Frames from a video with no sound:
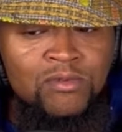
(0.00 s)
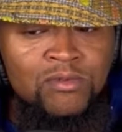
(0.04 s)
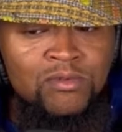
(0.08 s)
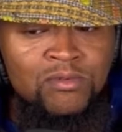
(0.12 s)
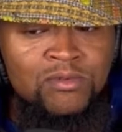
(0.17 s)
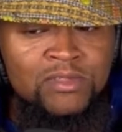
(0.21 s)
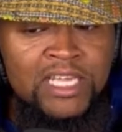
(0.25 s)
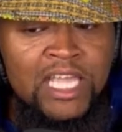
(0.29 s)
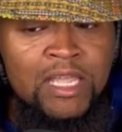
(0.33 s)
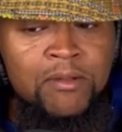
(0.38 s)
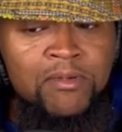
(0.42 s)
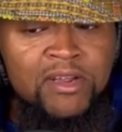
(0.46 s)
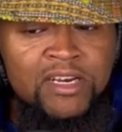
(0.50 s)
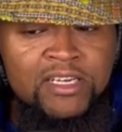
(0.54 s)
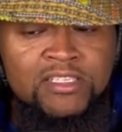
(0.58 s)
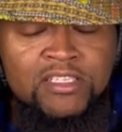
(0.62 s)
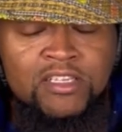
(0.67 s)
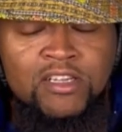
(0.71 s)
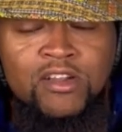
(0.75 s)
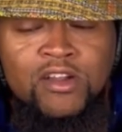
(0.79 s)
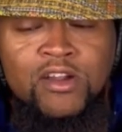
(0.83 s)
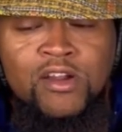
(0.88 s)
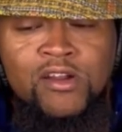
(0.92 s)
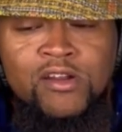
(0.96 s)
take, but it's a
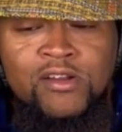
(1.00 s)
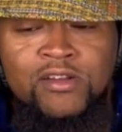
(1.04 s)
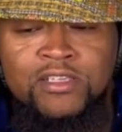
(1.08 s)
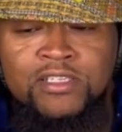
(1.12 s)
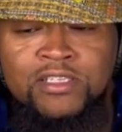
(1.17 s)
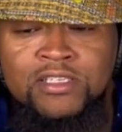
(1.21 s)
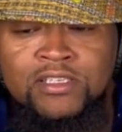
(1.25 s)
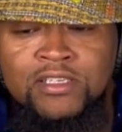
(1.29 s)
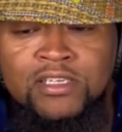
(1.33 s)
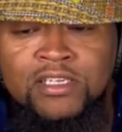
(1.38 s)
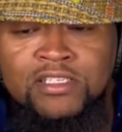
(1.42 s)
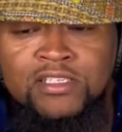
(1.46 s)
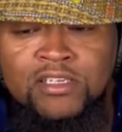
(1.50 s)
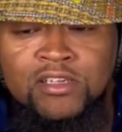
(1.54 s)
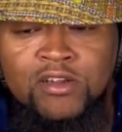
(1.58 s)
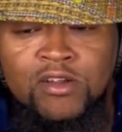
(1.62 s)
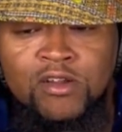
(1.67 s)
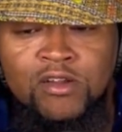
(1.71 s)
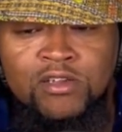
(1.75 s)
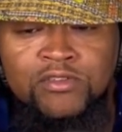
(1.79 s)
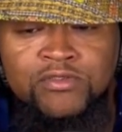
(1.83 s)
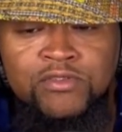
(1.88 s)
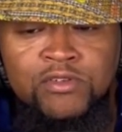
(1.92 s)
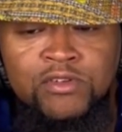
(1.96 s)
curse. It's yeah. a
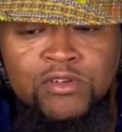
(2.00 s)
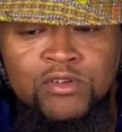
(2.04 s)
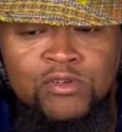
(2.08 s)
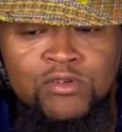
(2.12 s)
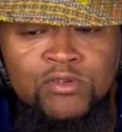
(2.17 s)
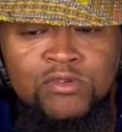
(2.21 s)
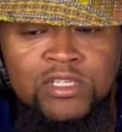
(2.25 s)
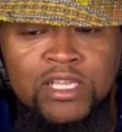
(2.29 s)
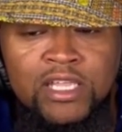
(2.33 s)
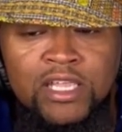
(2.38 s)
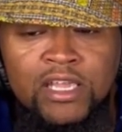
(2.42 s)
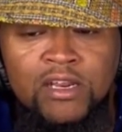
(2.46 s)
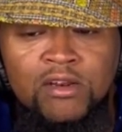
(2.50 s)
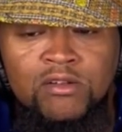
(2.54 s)
curse for dudes that get